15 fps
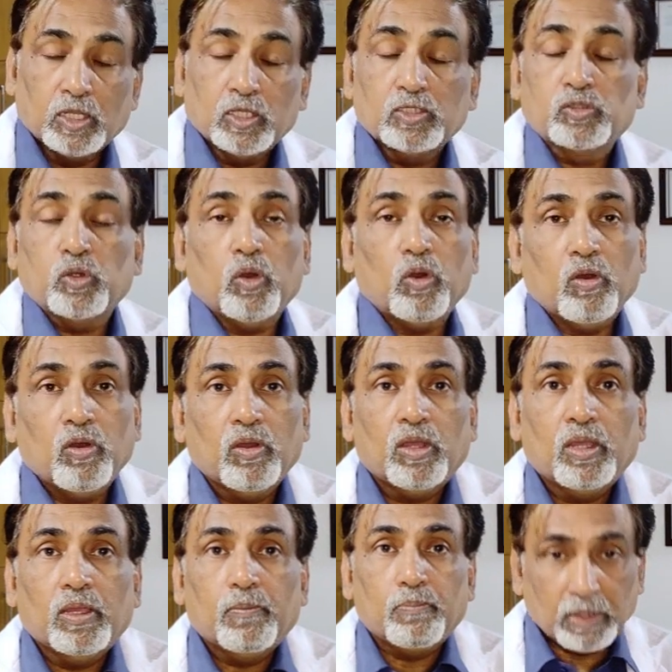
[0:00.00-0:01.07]

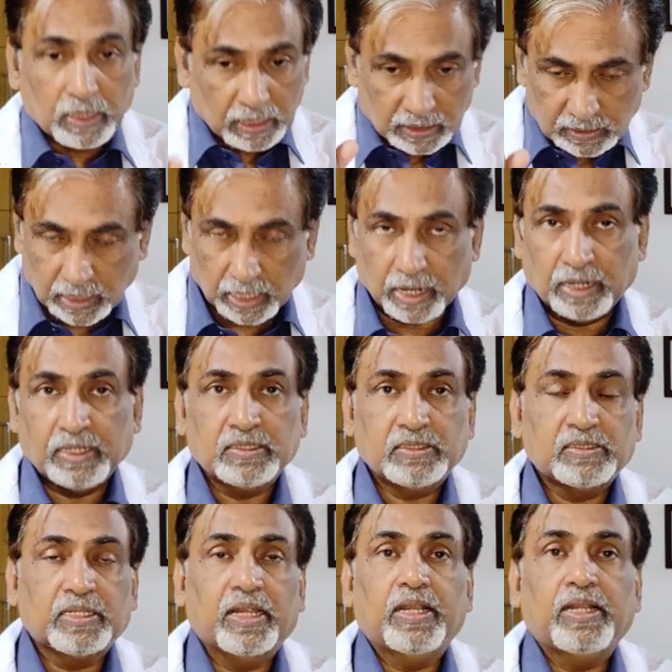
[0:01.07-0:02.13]
So please
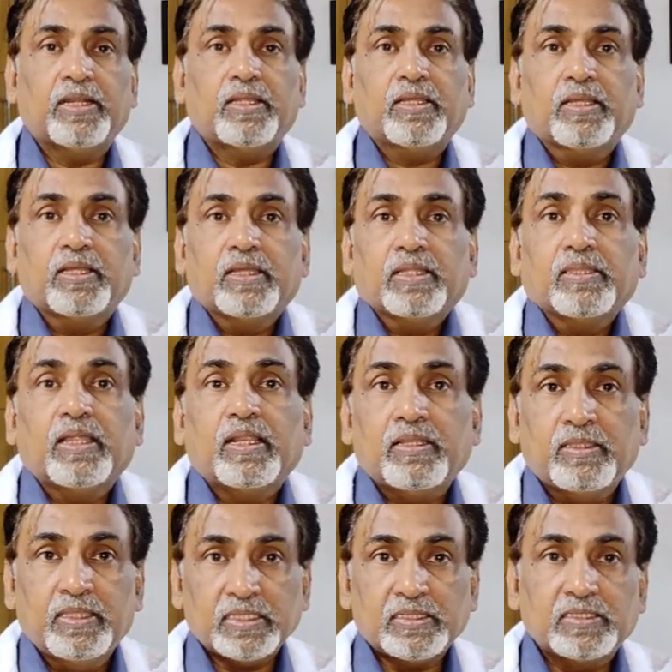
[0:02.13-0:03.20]
understand
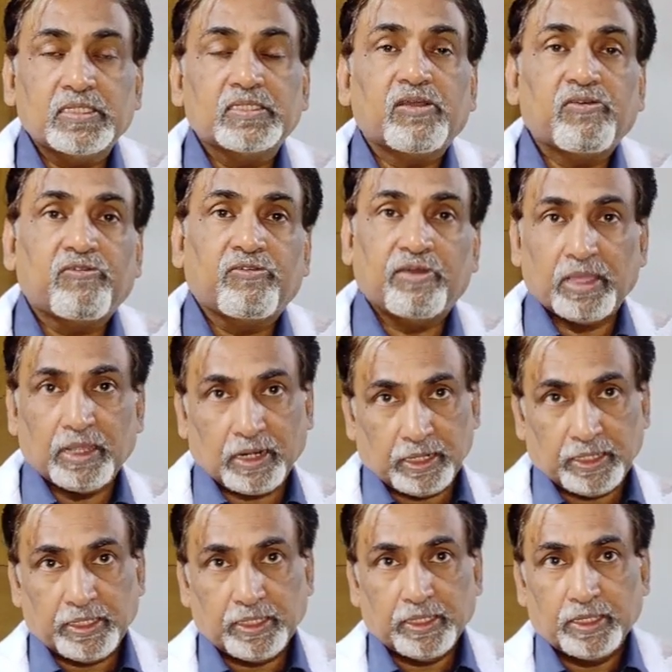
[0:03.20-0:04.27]
that this is a
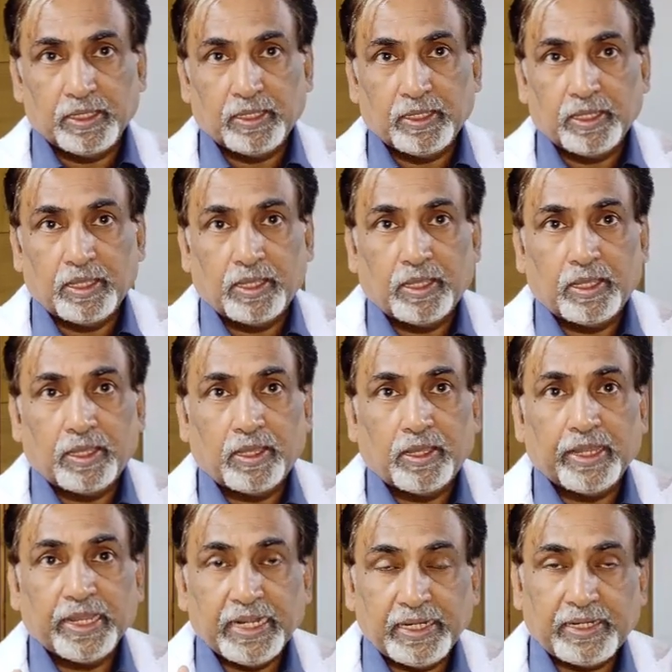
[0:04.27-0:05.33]
fairly
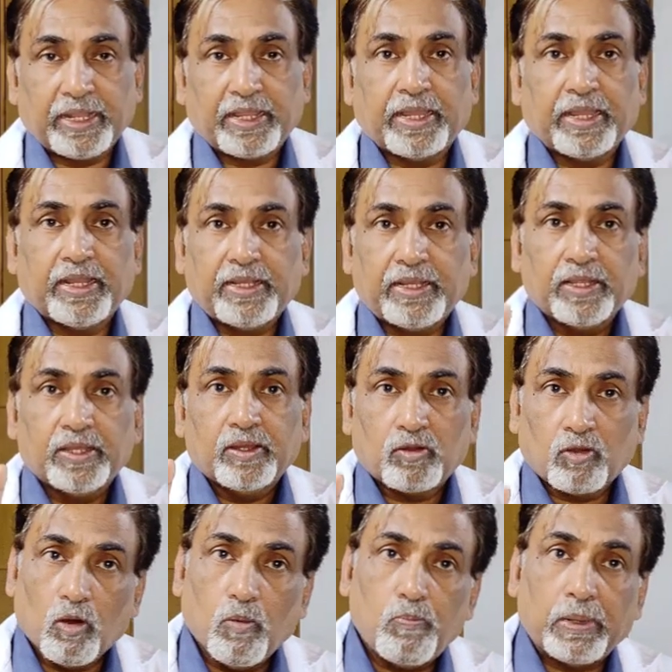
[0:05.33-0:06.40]
intricate,
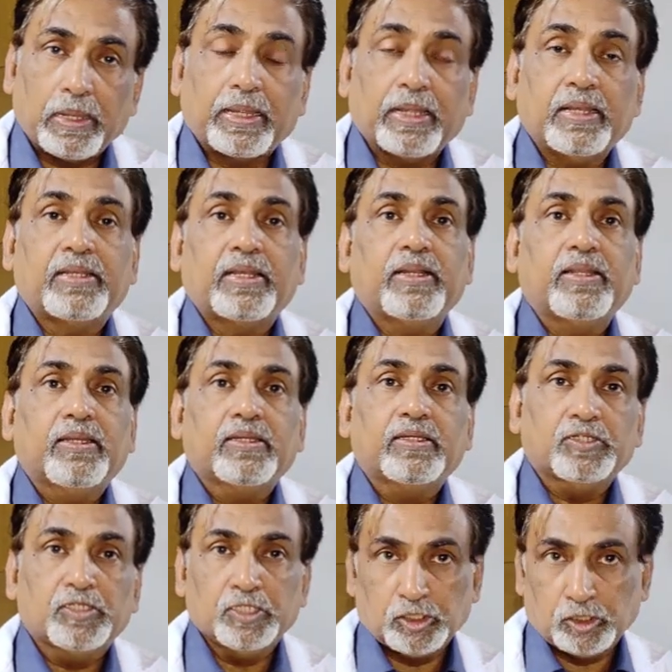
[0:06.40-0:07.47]
complicated
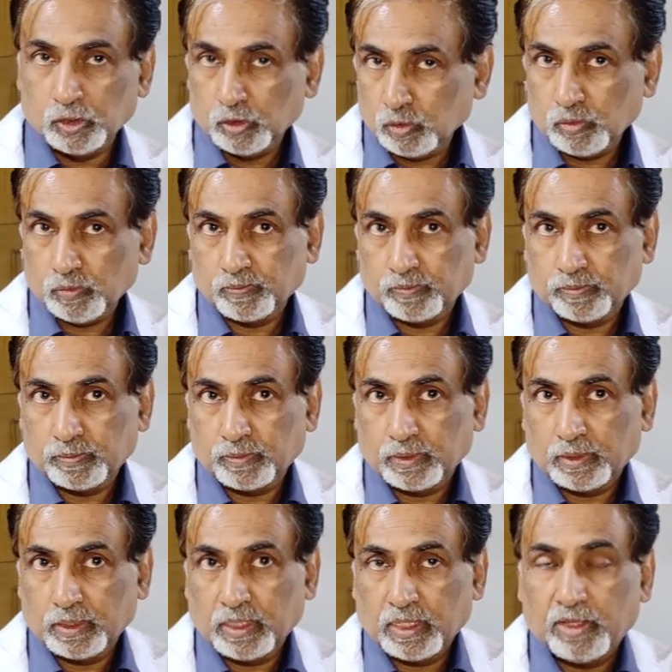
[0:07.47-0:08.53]
issue
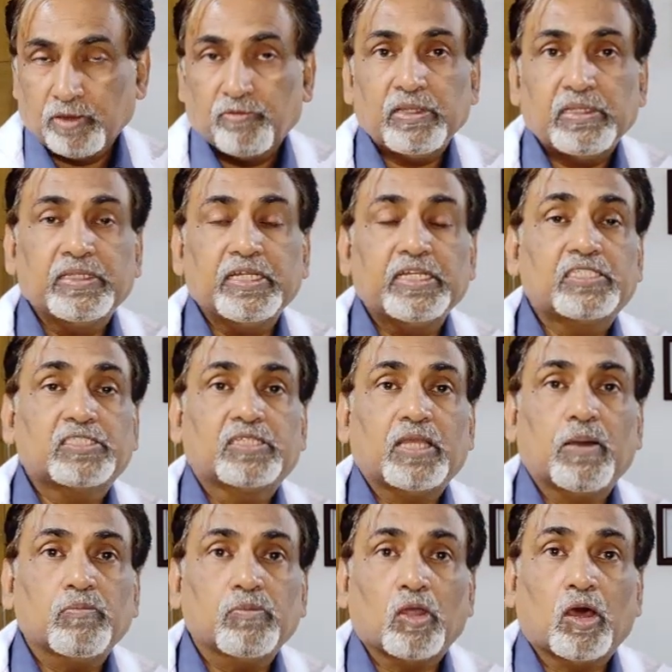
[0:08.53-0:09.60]
which needs
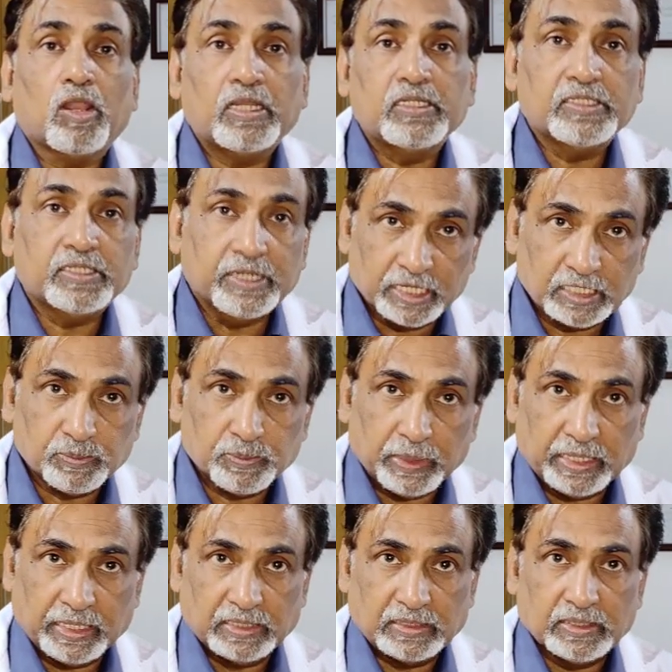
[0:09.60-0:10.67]
some knowledge and
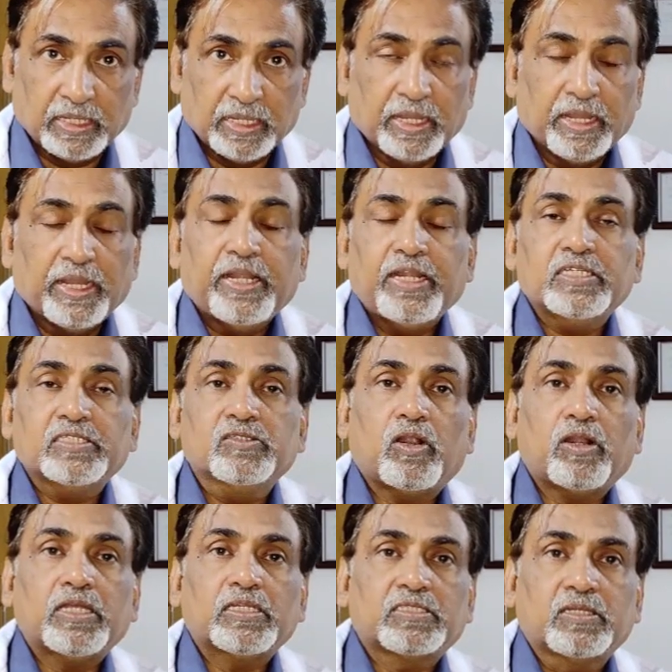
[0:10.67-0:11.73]
expertise. It is
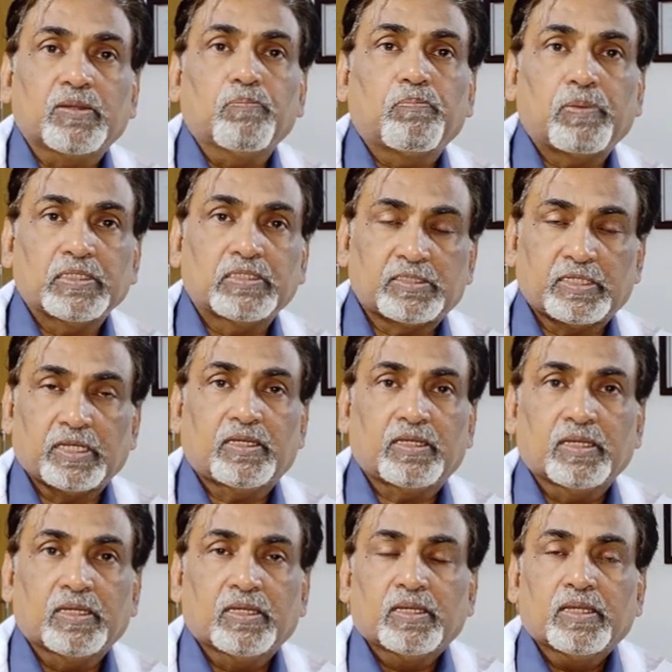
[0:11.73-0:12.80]
not a simplistic
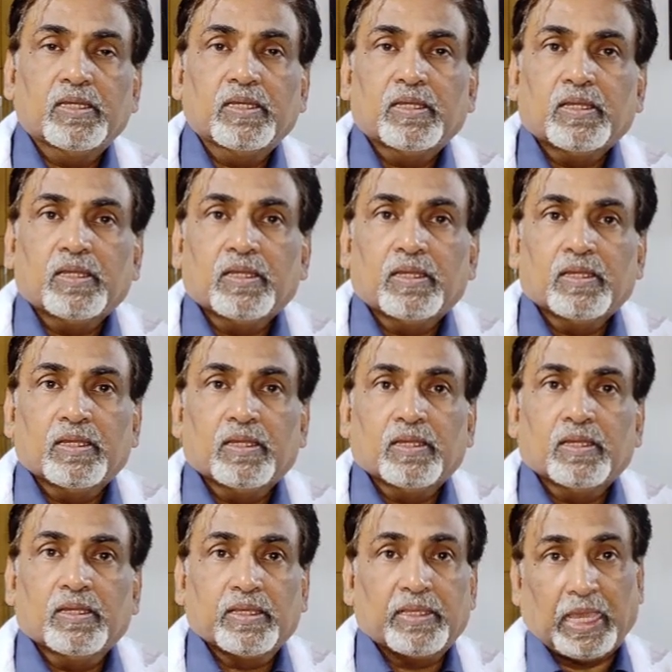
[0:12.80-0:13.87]

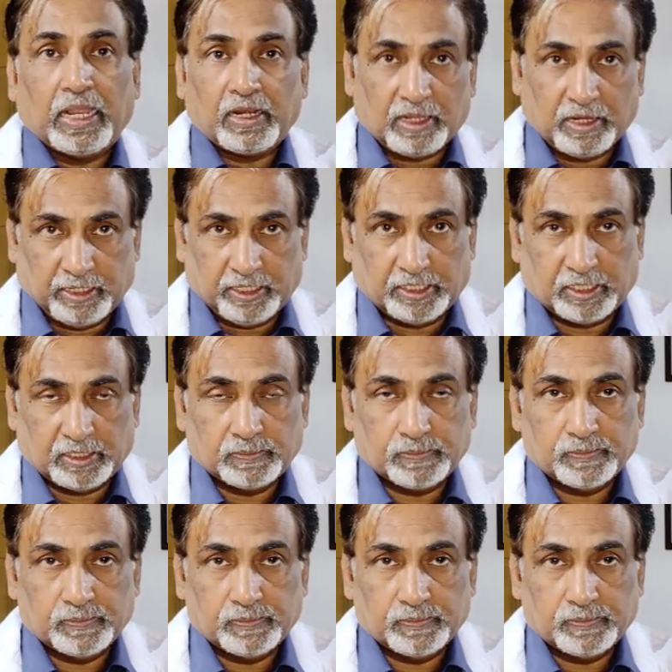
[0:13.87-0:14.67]
calculation.